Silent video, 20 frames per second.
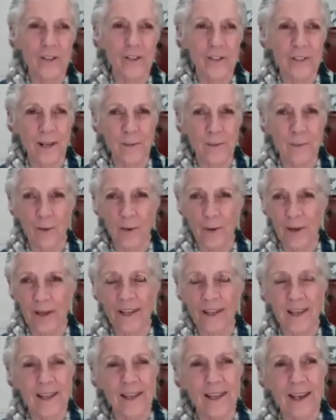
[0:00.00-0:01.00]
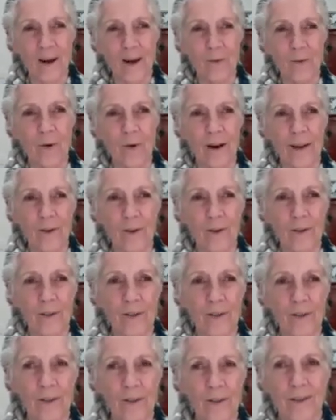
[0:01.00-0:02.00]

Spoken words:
It's like blowing a knee out, where I couldn't